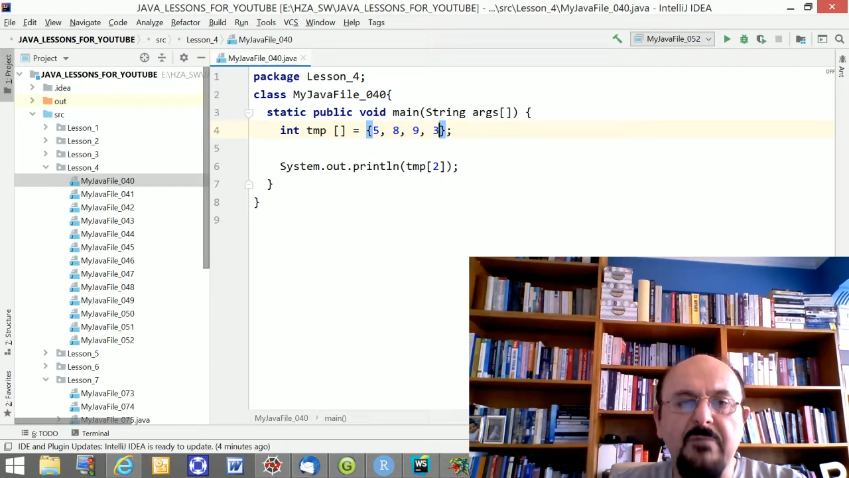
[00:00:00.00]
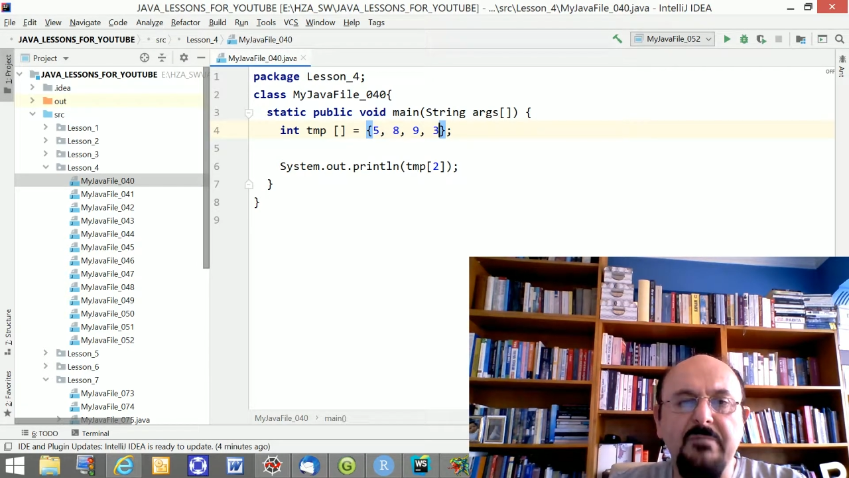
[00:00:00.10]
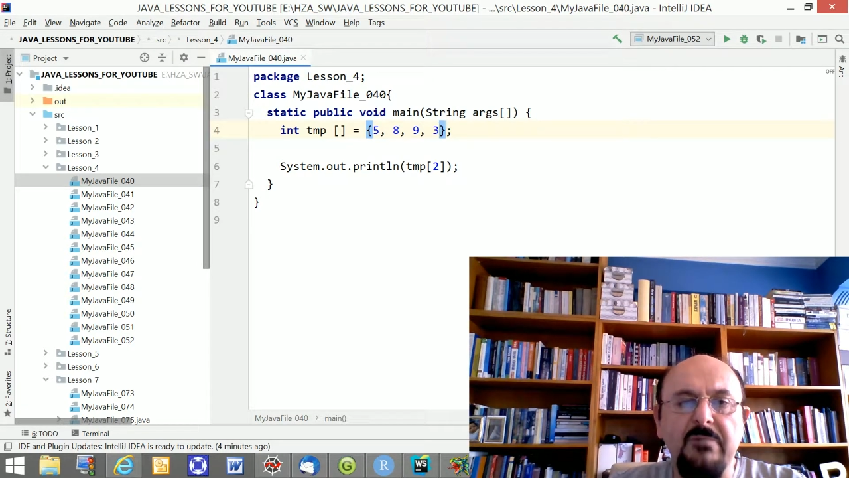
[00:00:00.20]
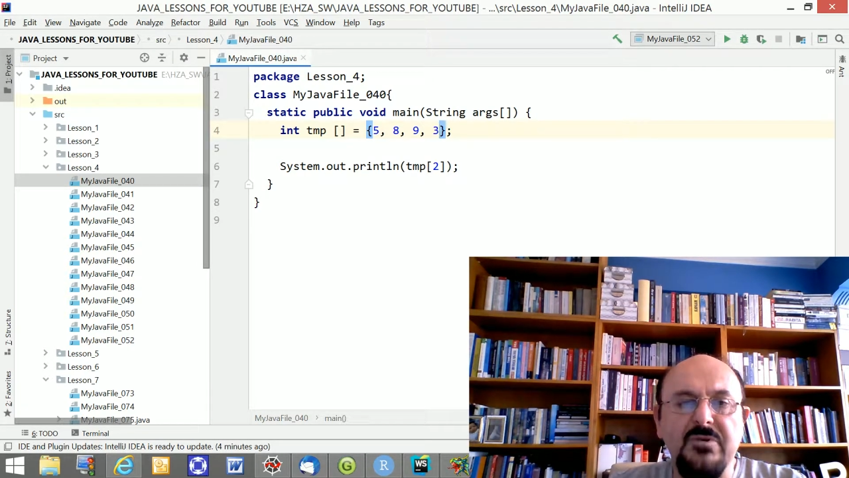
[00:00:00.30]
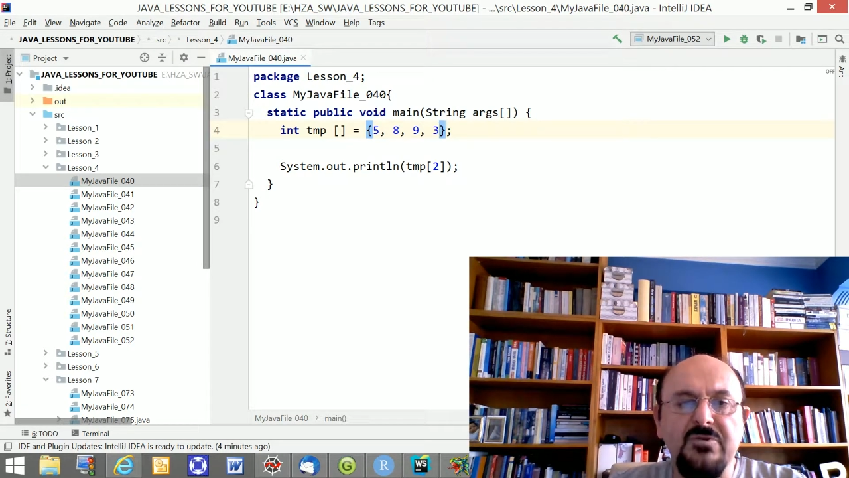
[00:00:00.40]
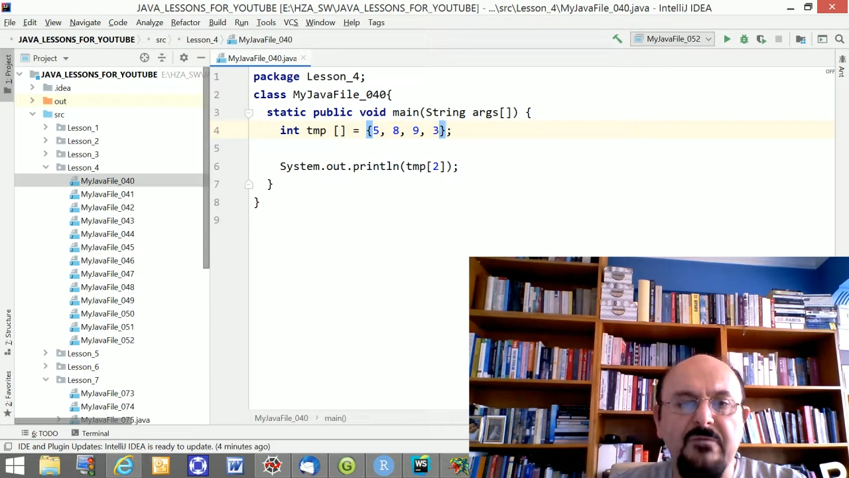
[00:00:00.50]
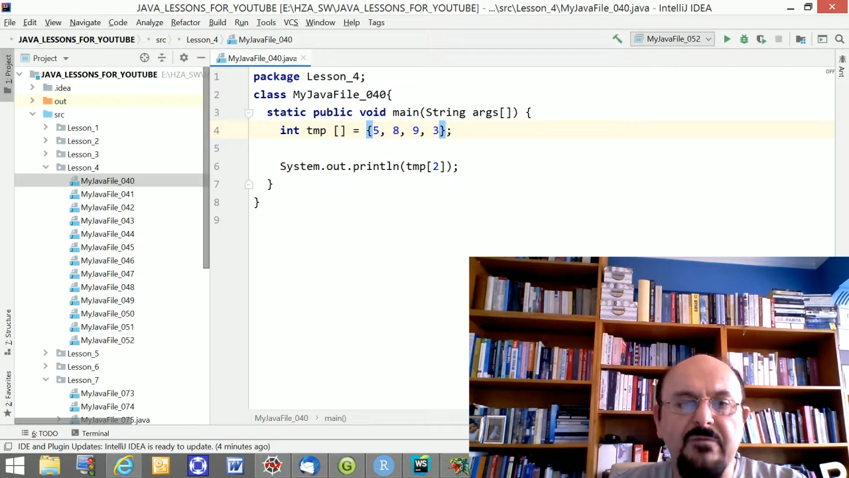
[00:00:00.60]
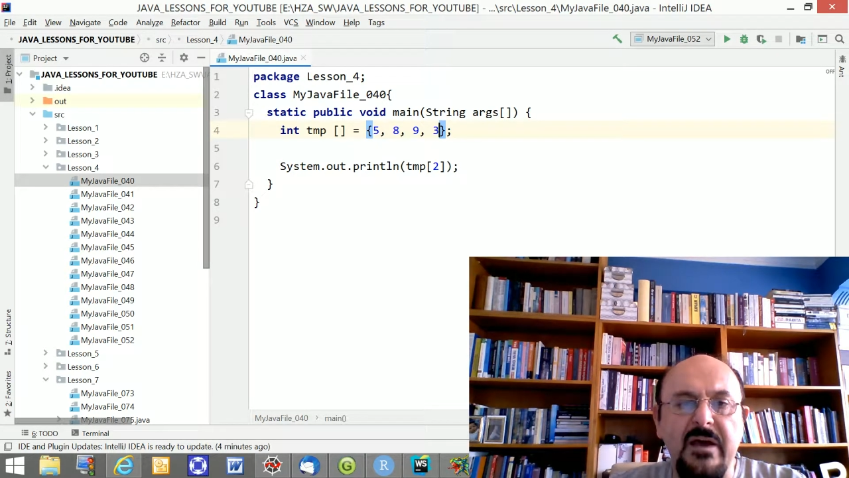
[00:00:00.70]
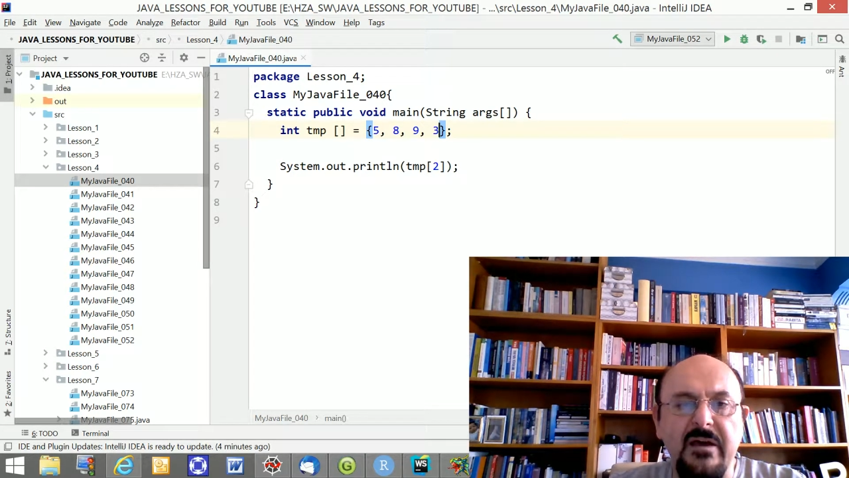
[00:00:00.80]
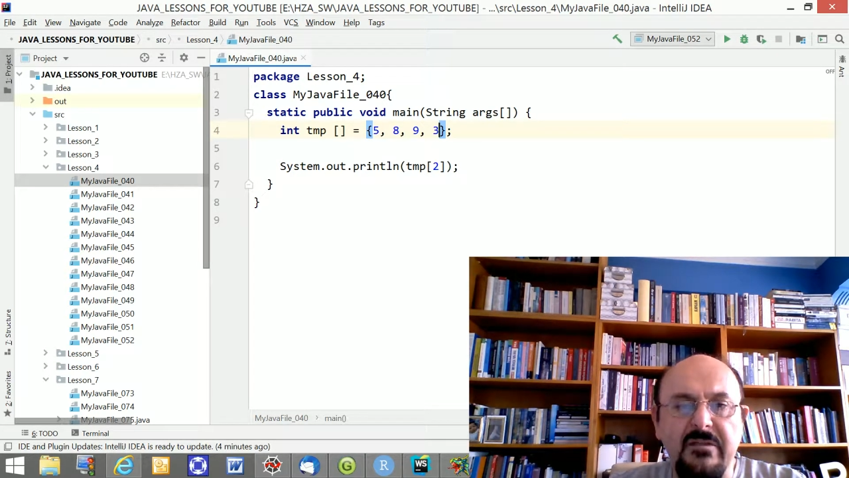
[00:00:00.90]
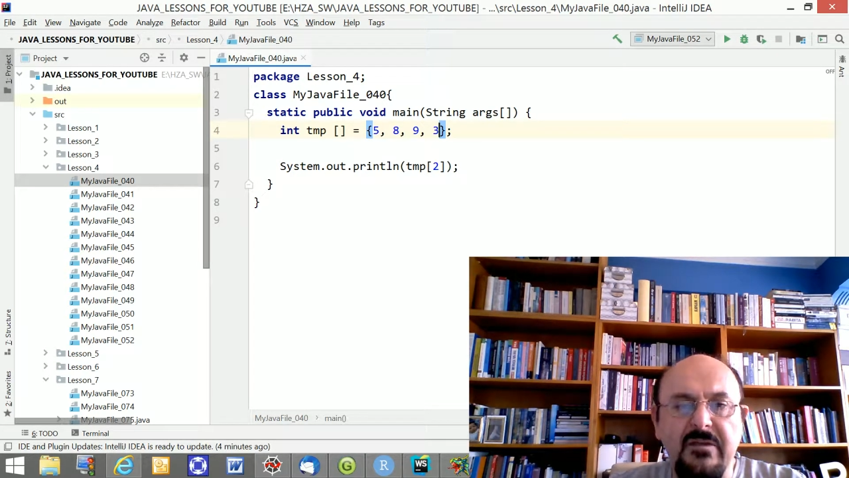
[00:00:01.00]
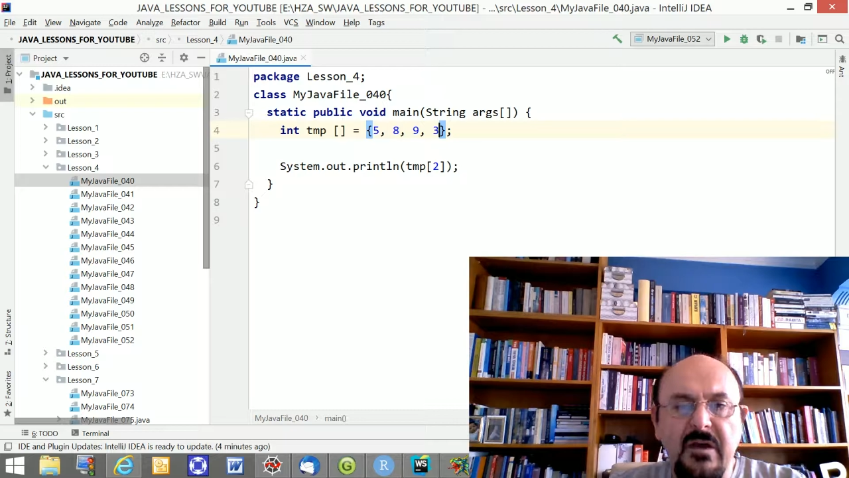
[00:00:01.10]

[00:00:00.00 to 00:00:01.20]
members of length,